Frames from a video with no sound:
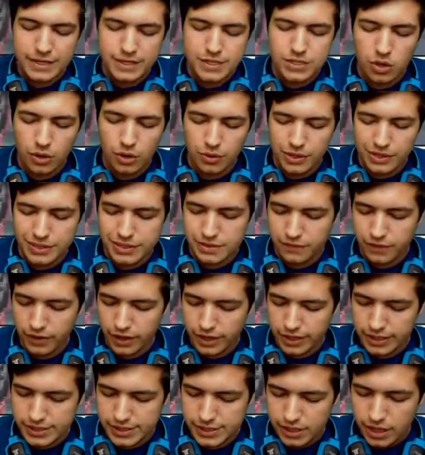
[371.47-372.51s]
this on this
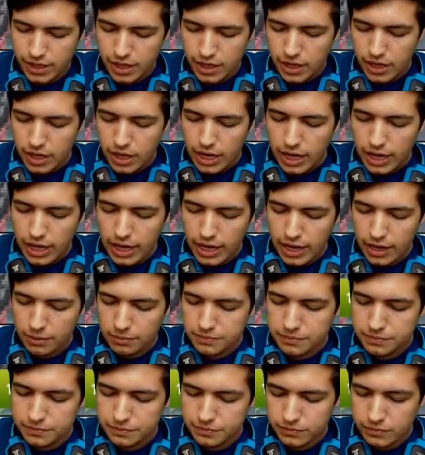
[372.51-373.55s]
device.
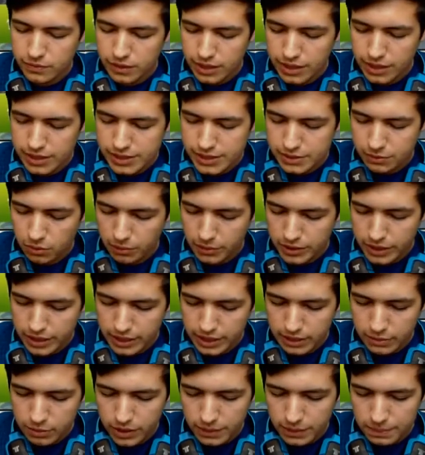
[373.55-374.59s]
Let's see what we
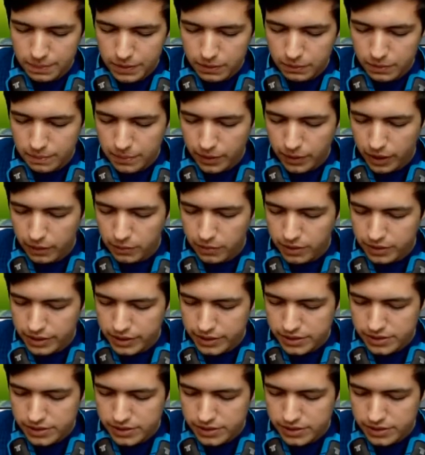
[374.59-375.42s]
can... Can we buy one of